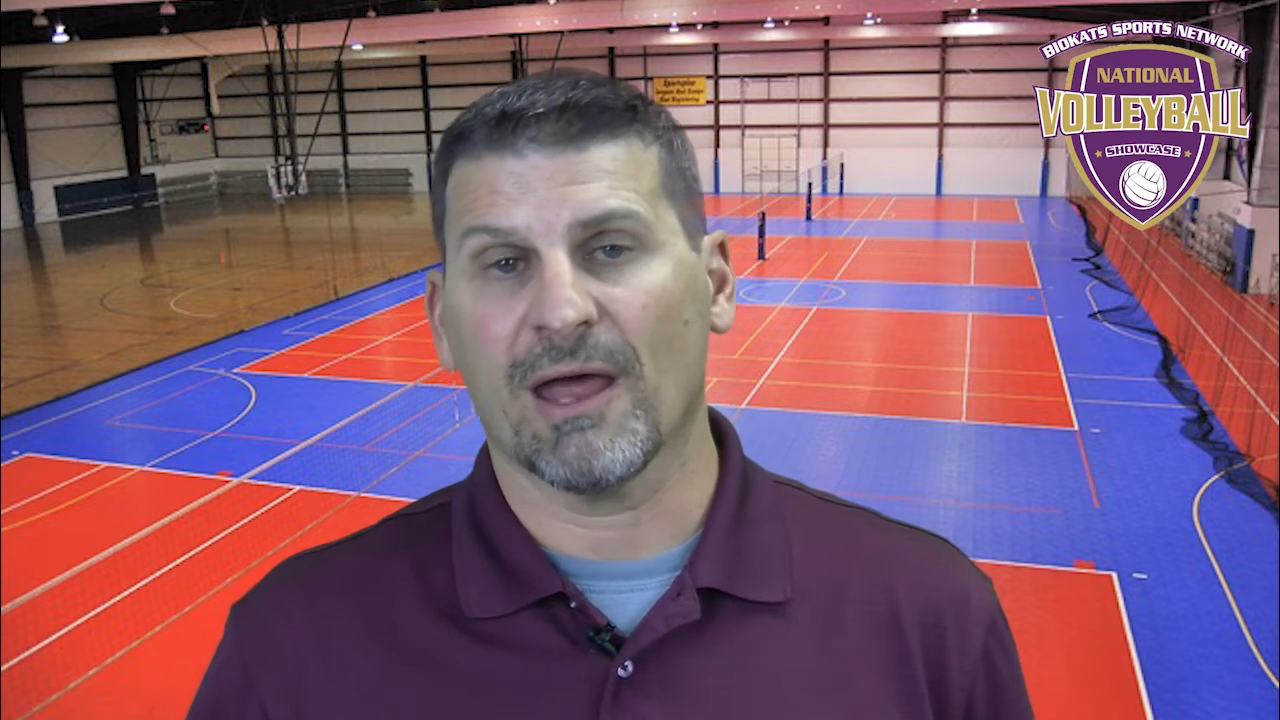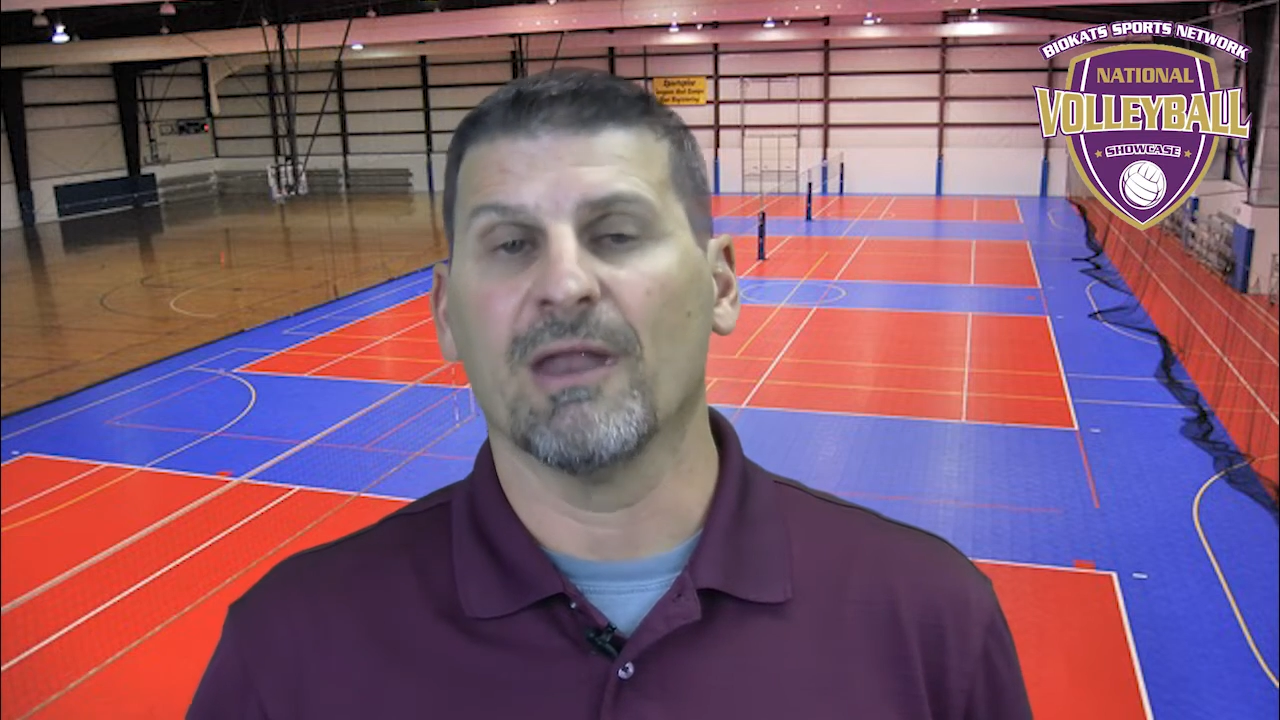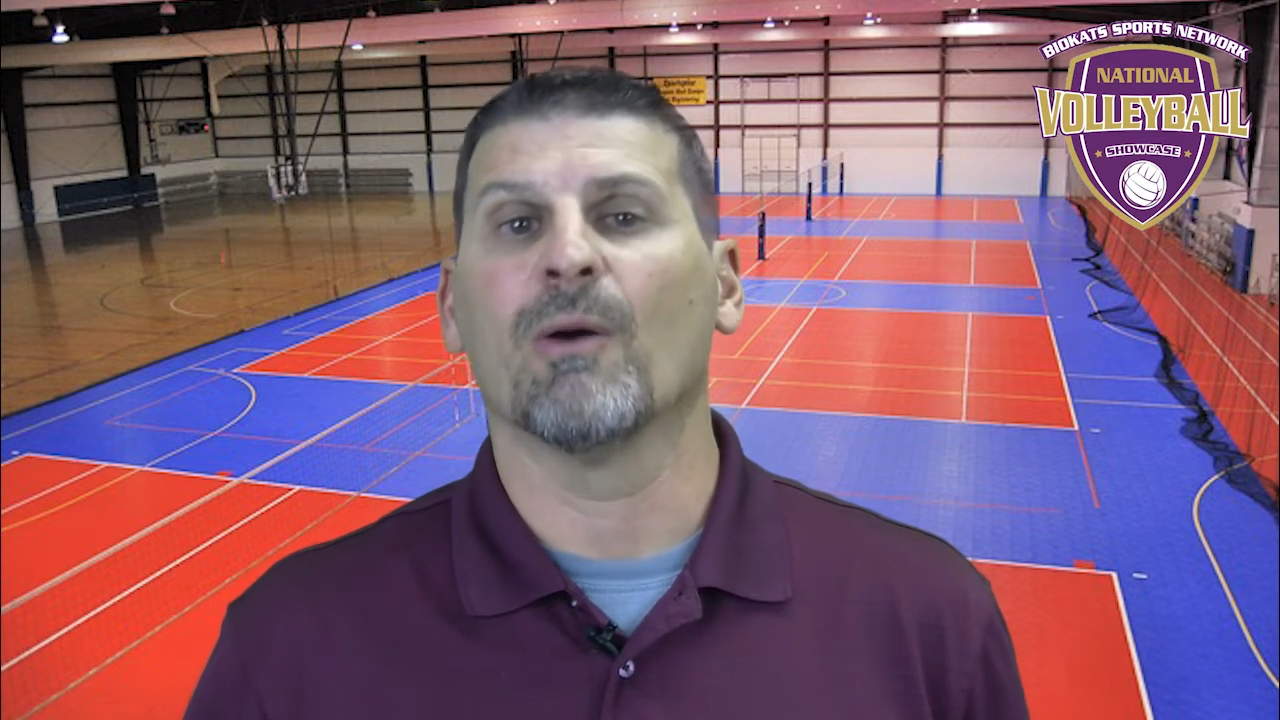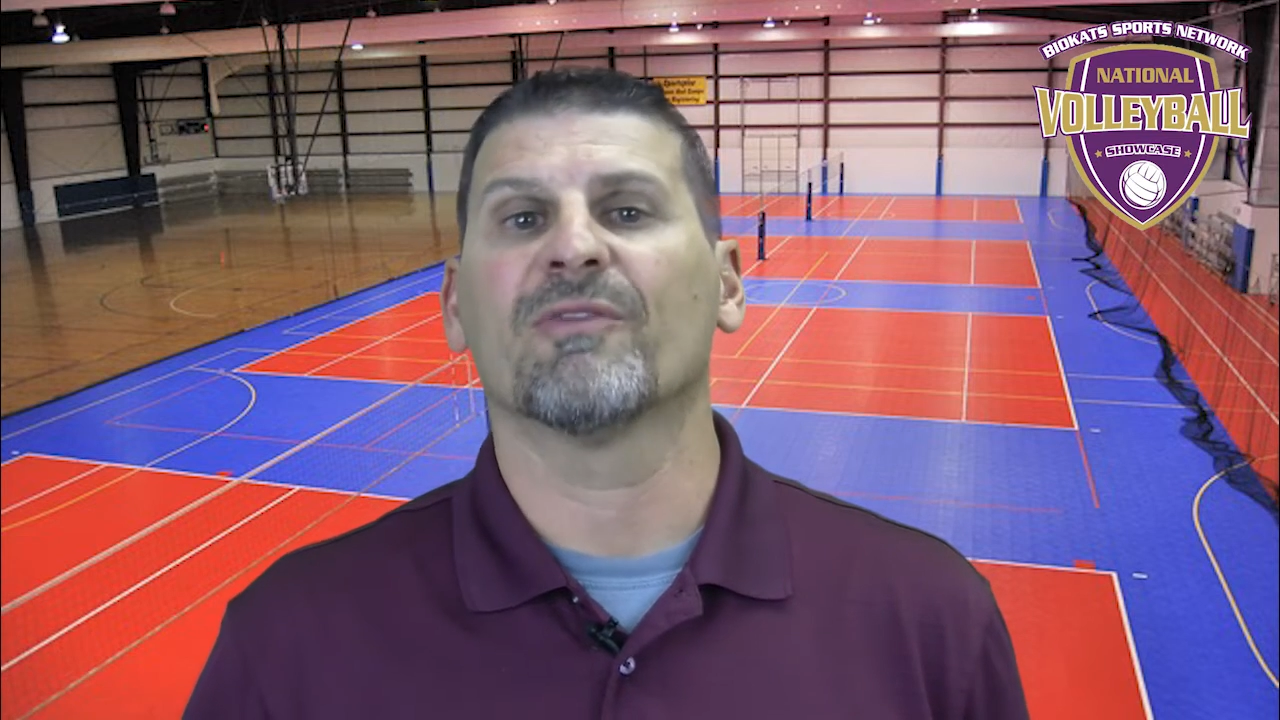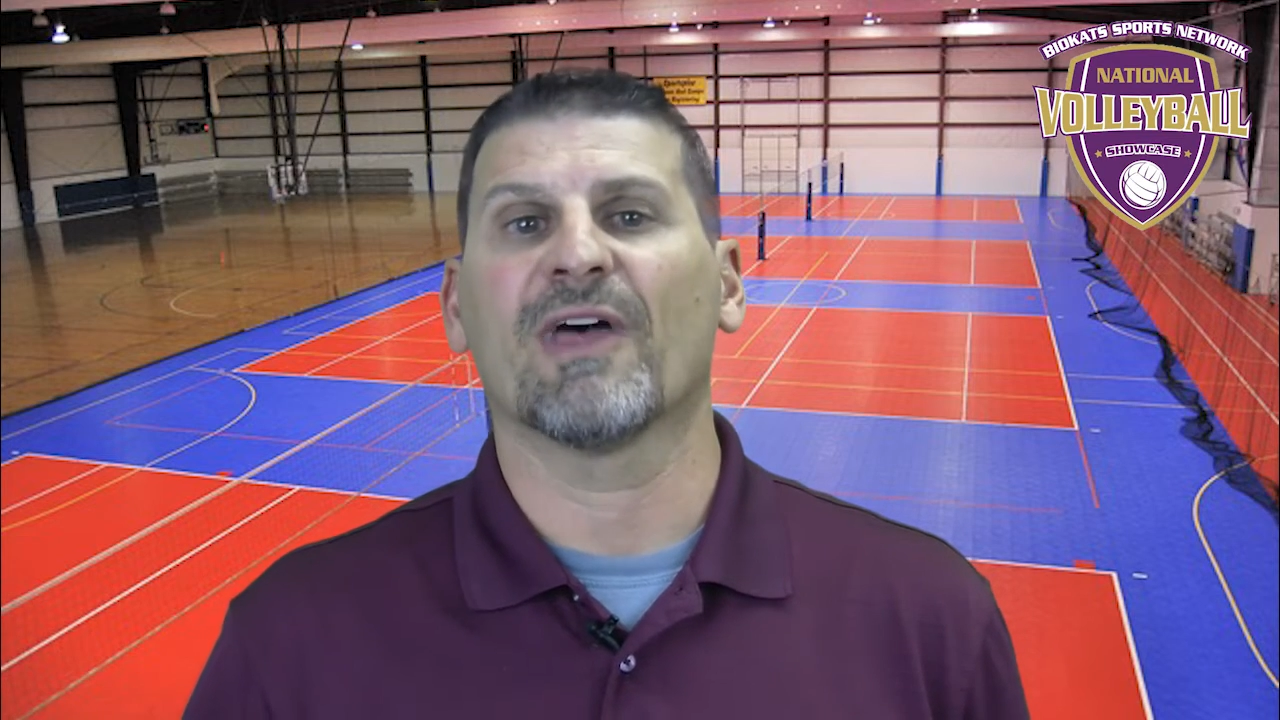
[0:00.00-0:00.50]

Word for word: I know what